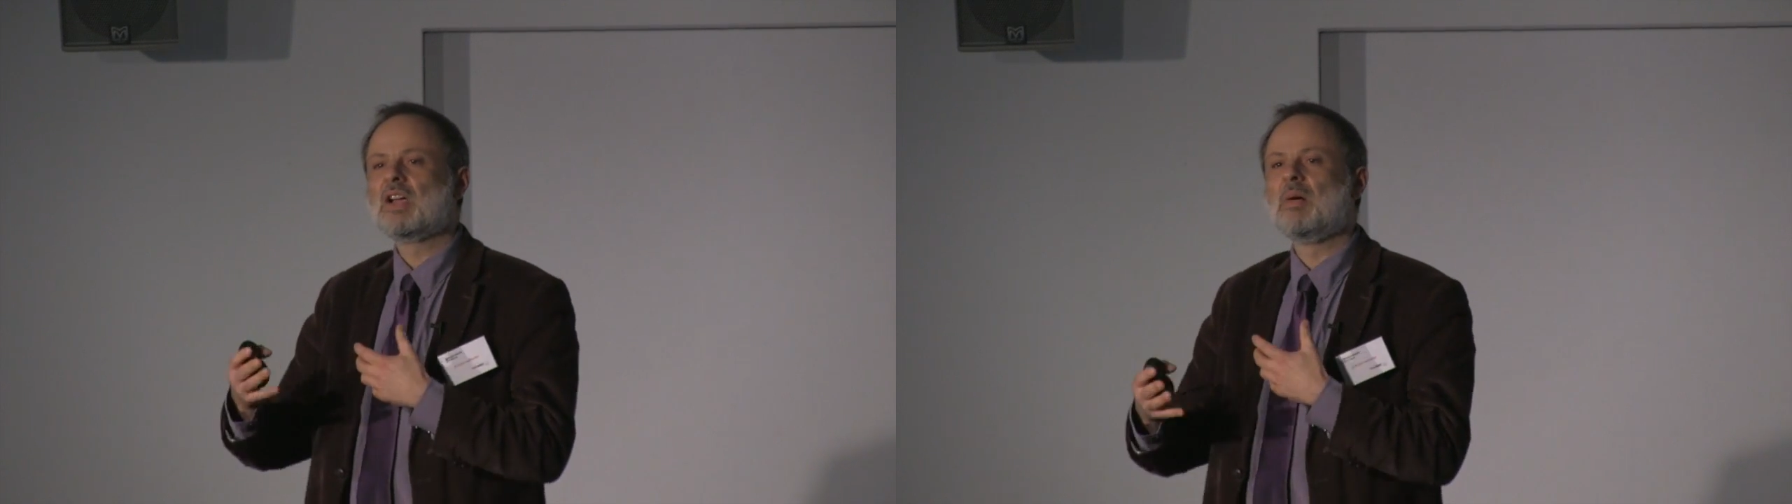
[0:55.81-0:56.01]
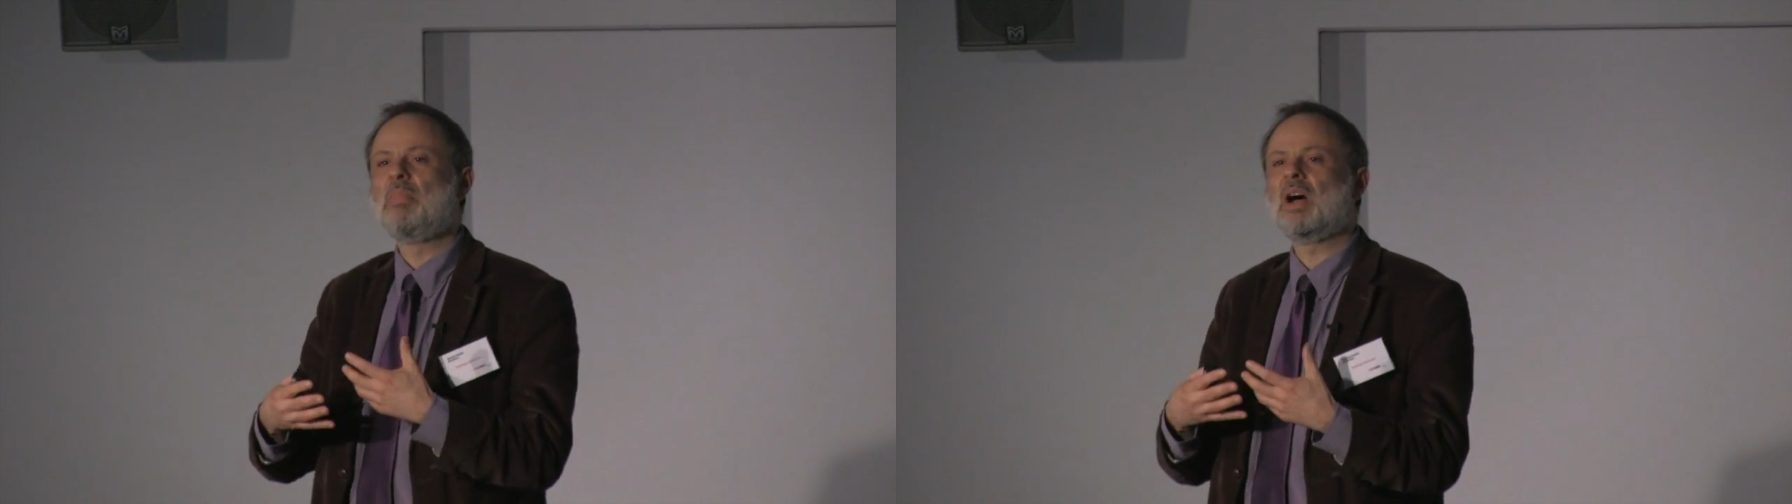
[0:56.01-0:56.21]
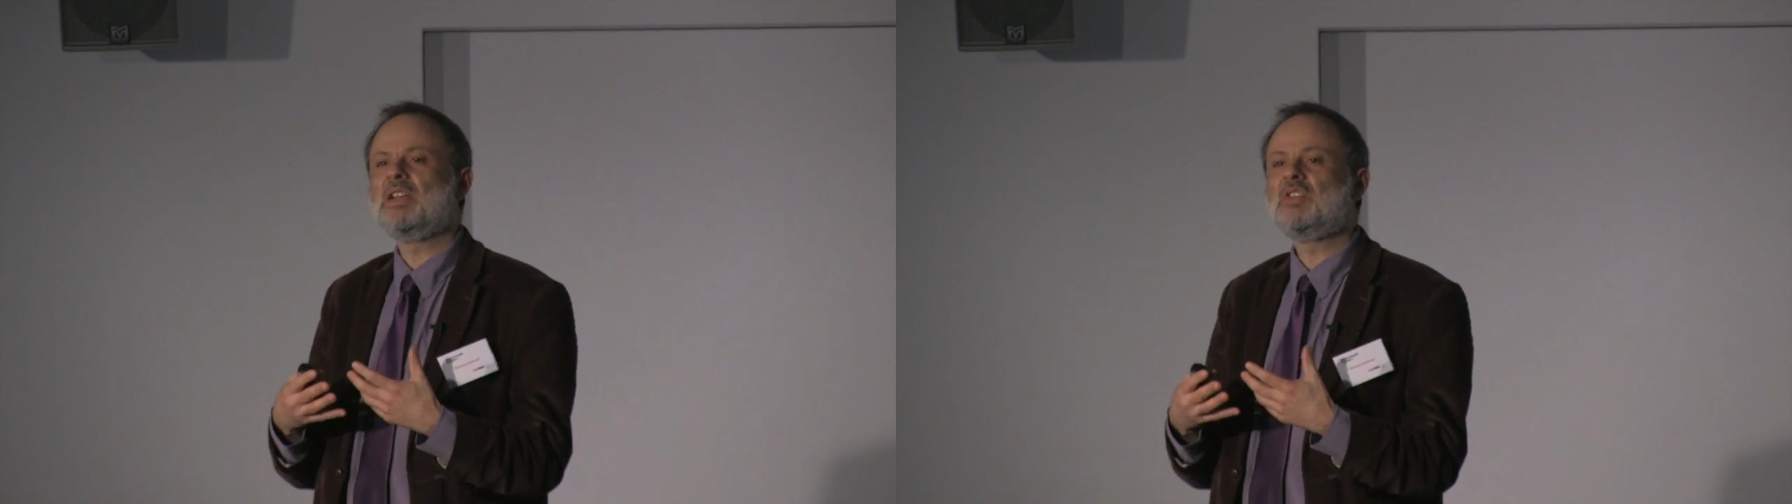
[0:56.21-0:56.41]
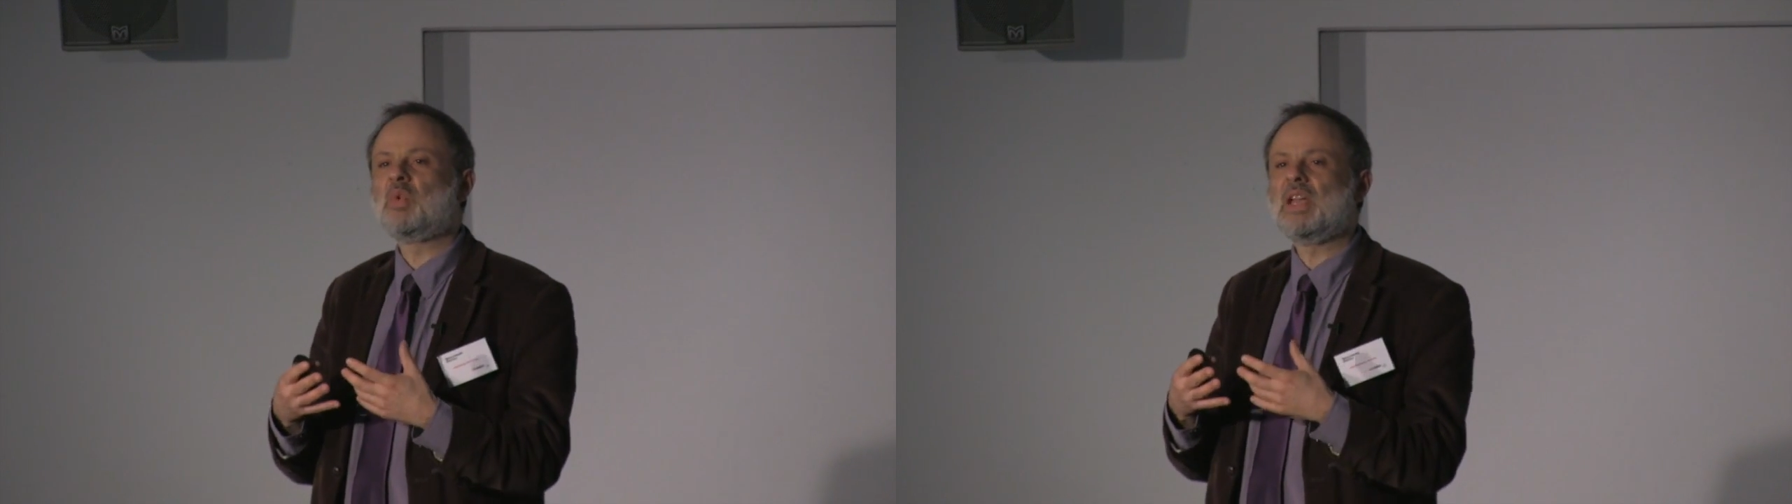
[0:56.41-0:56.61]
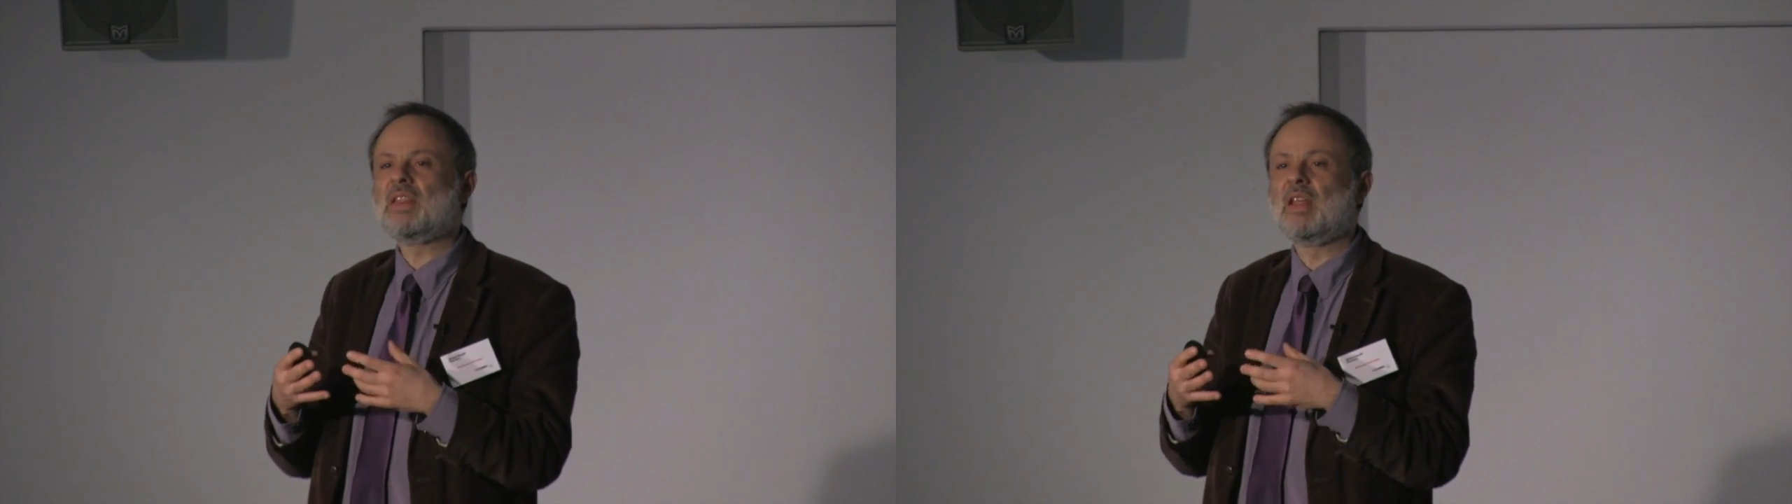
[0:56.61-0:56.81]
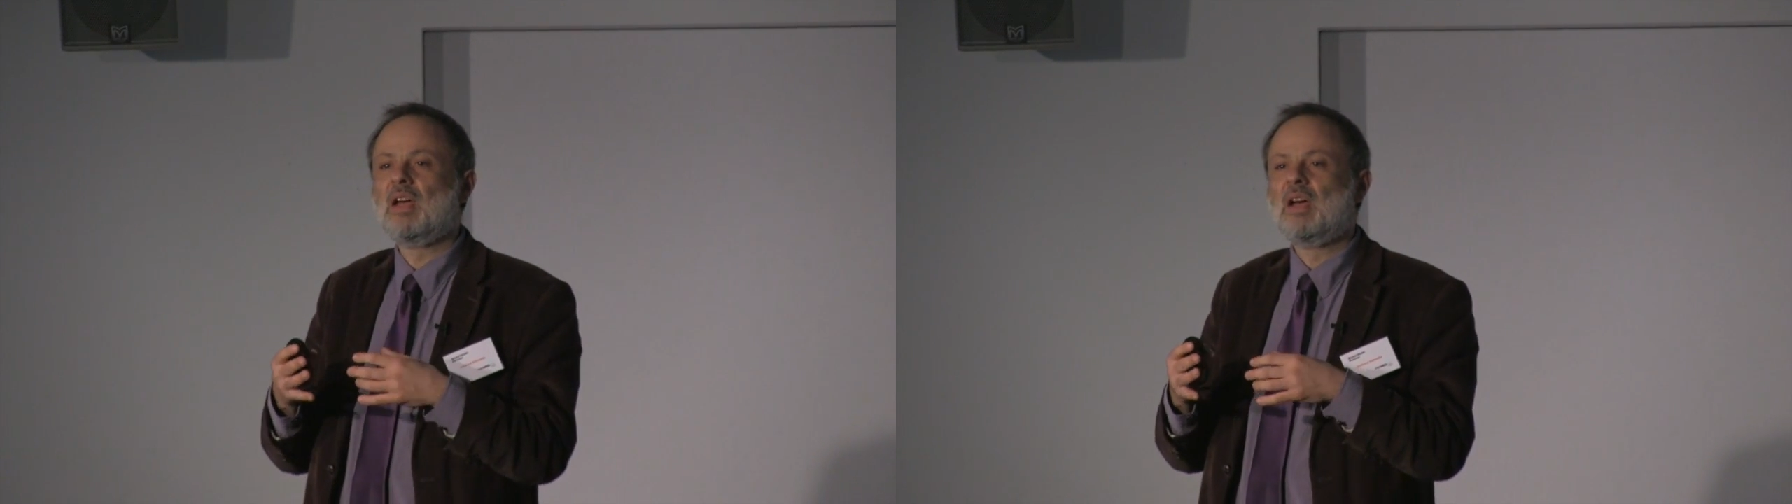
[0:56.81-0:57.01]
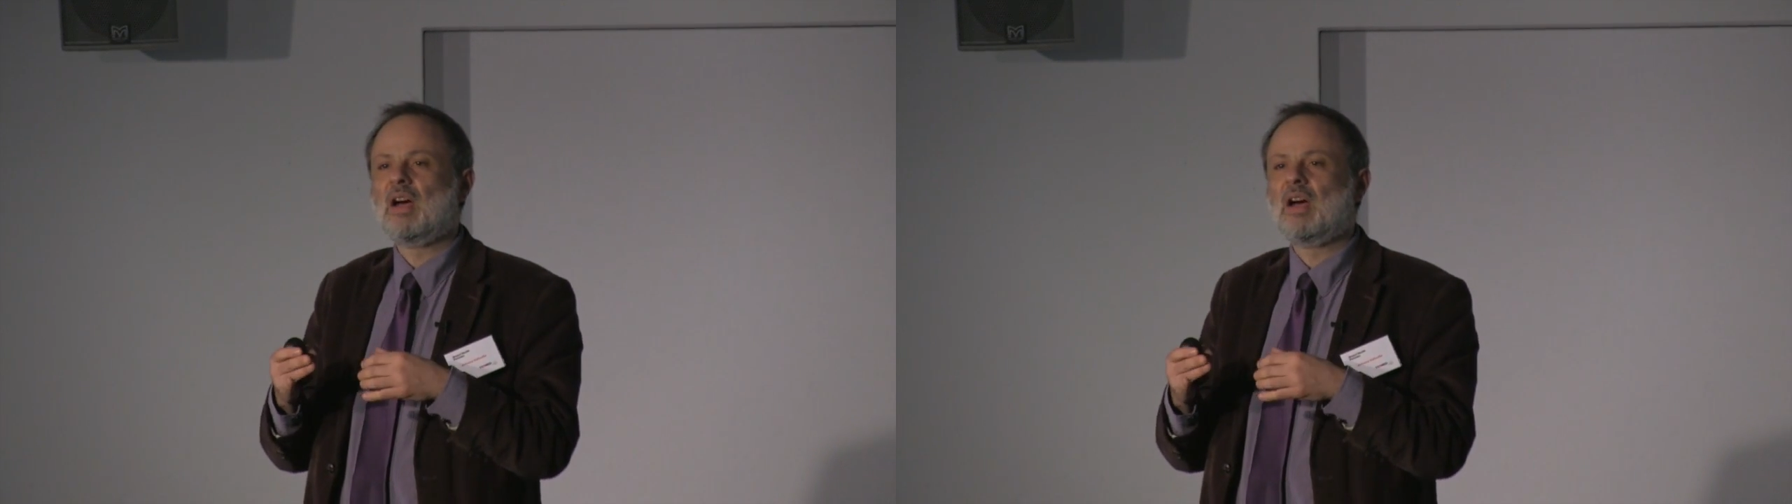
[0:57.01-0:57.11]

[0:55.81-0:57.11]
combined with